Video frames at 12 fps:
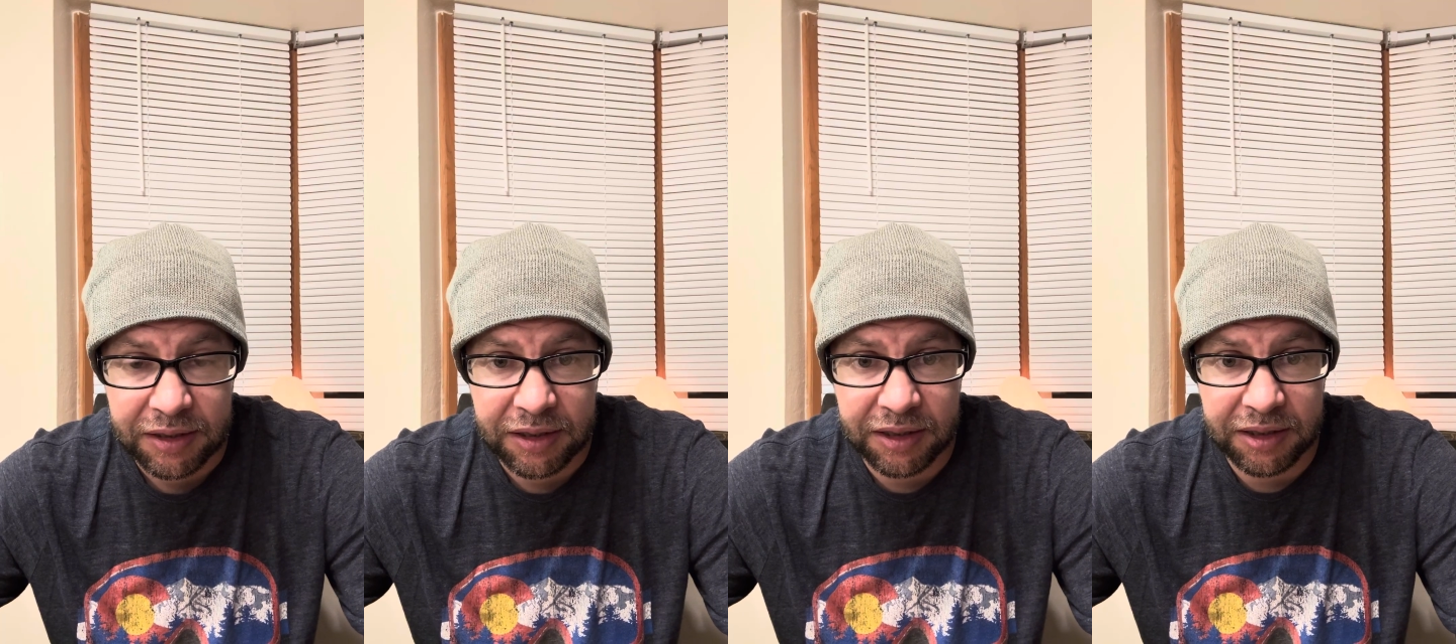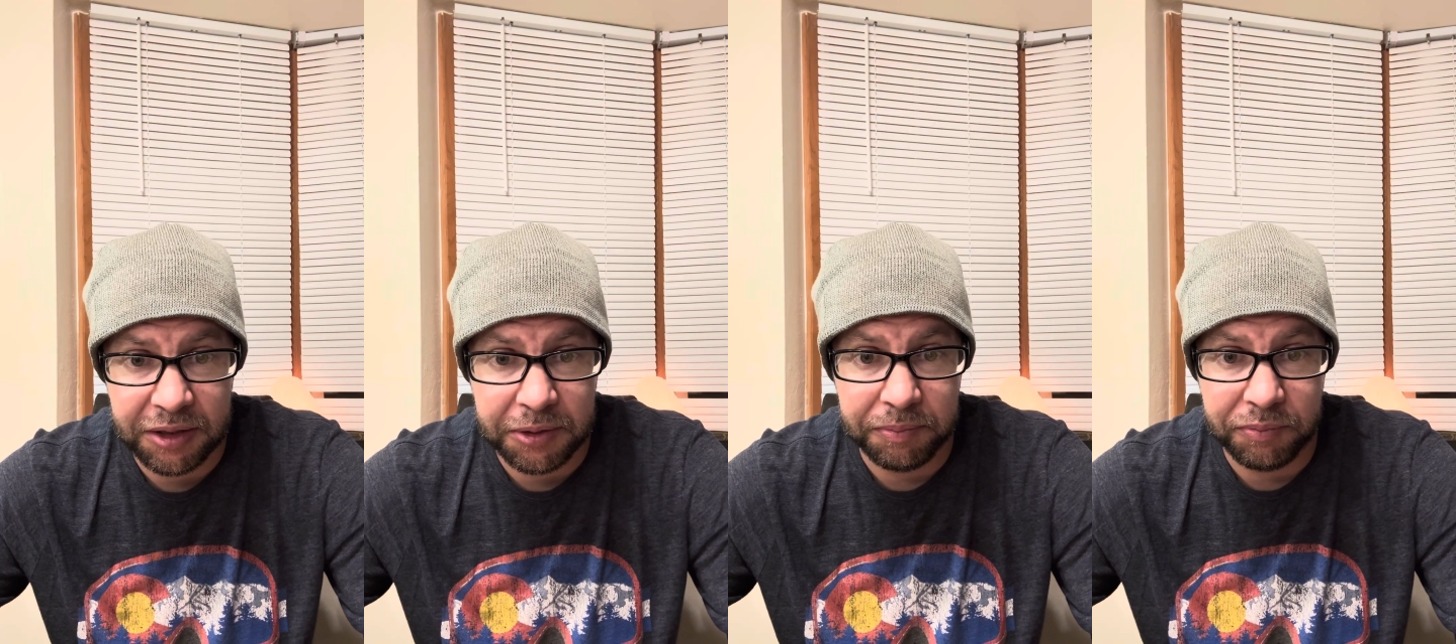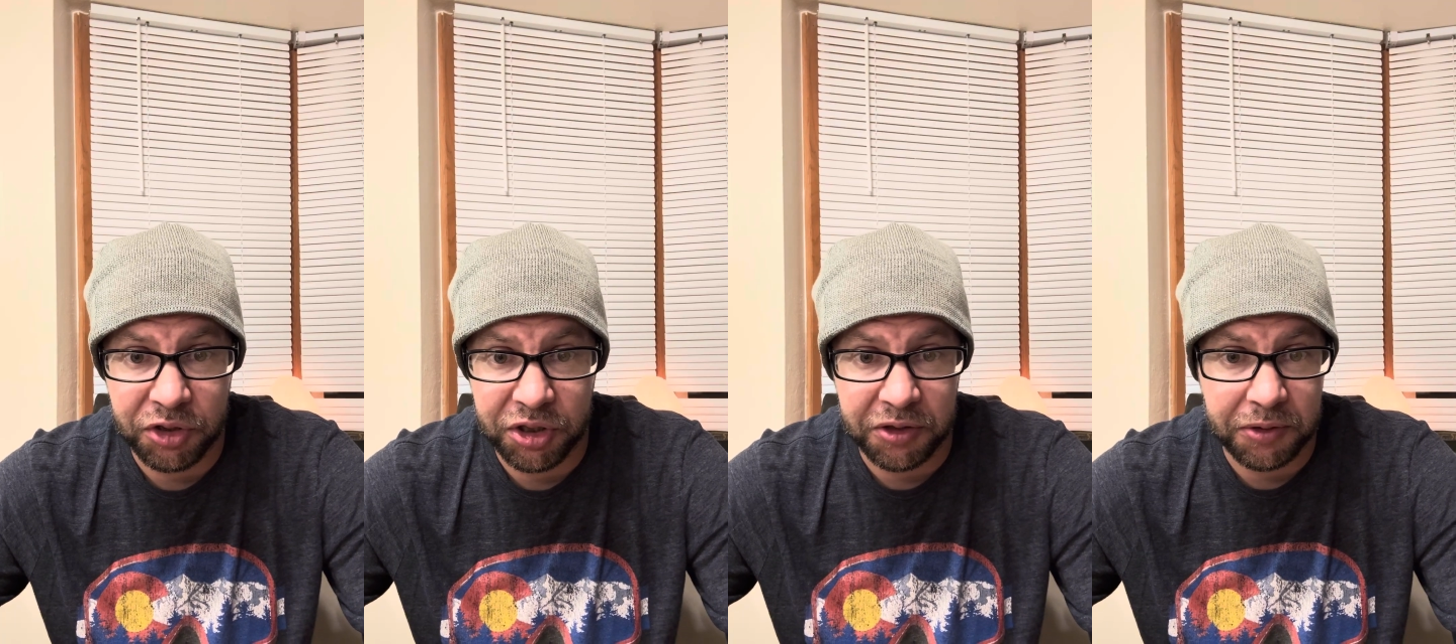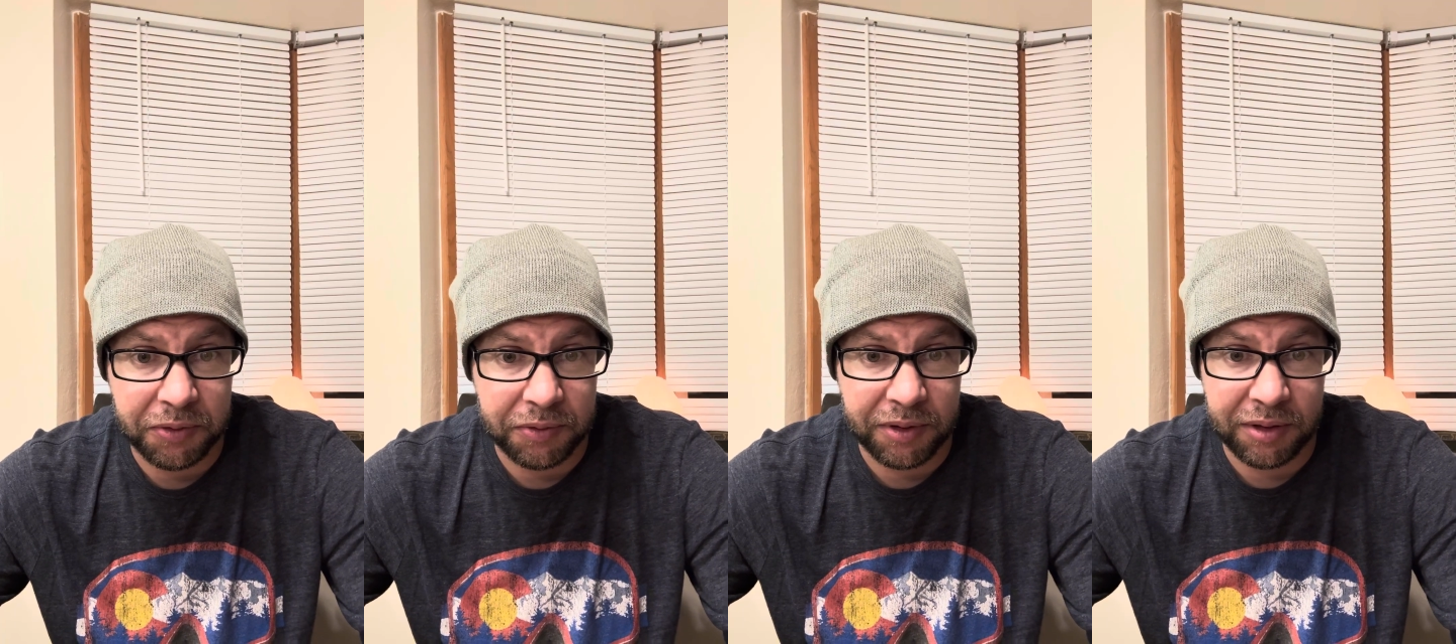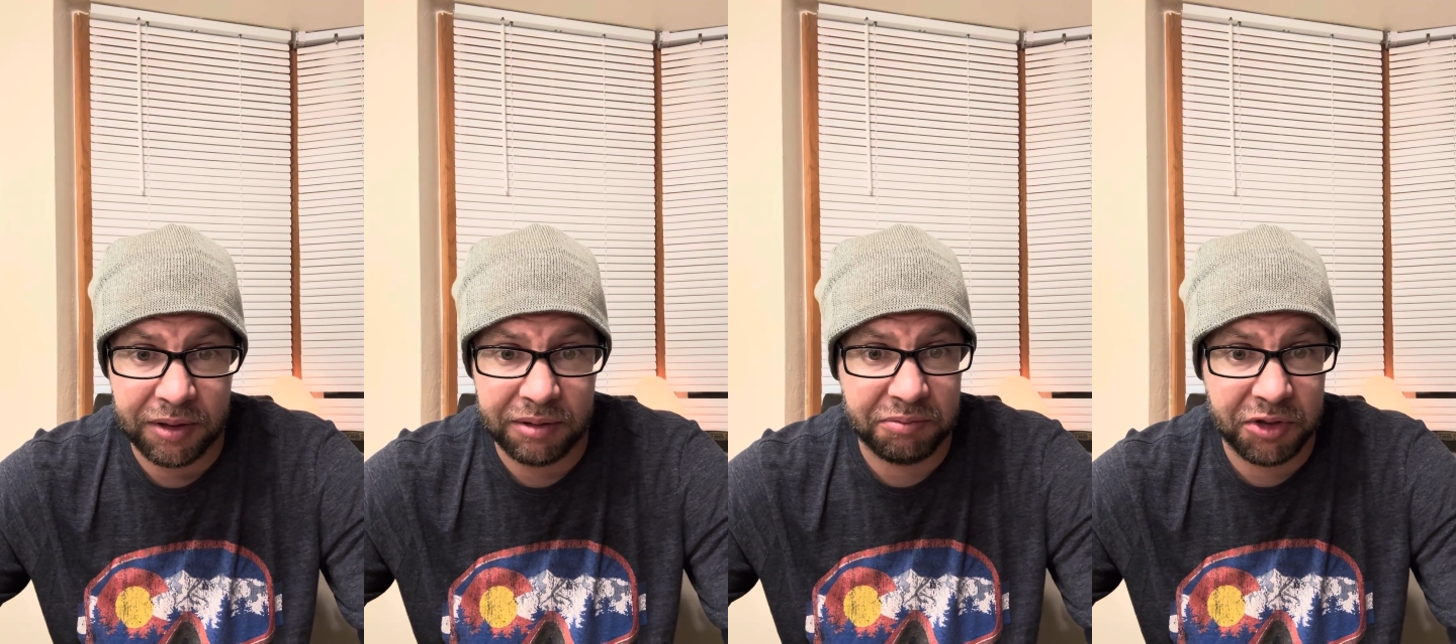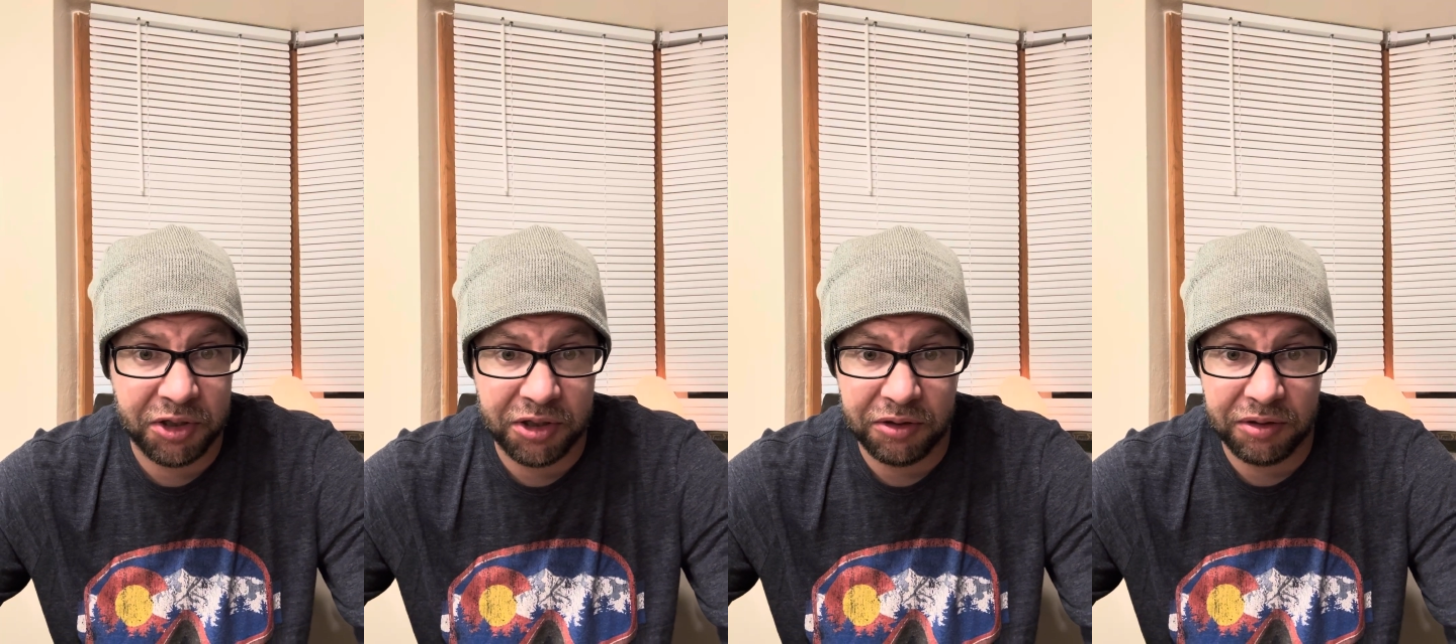
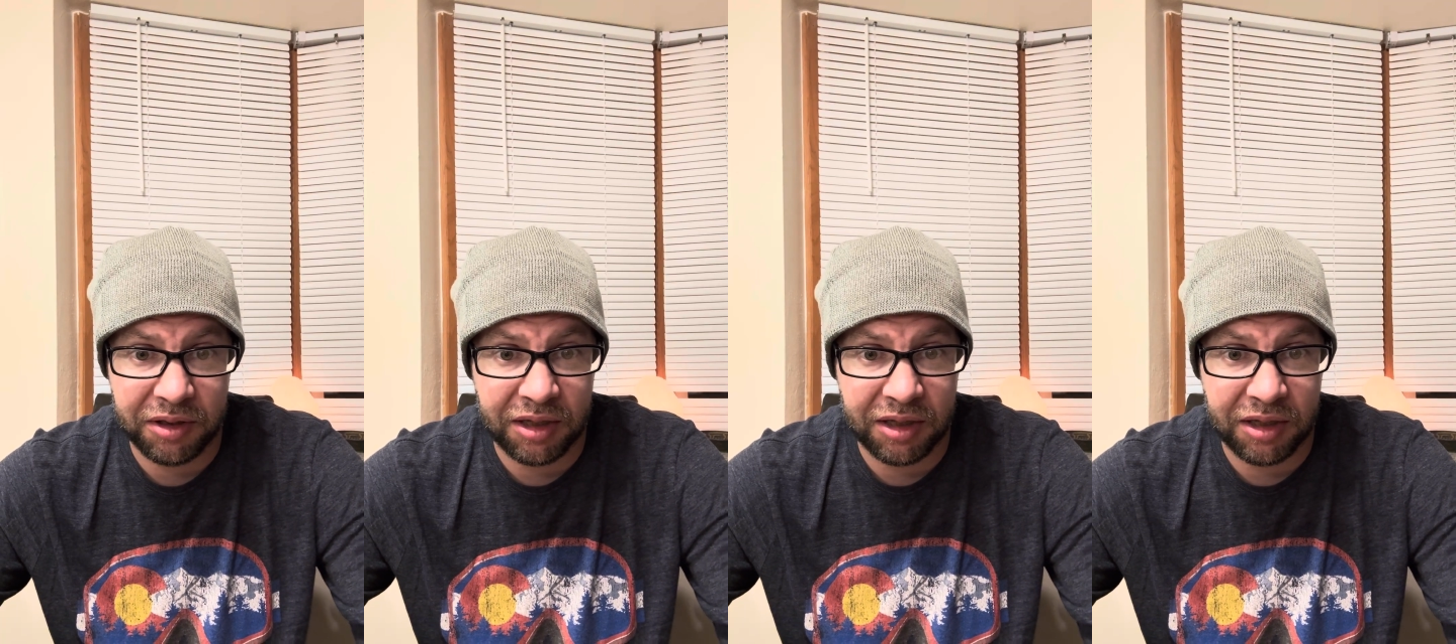The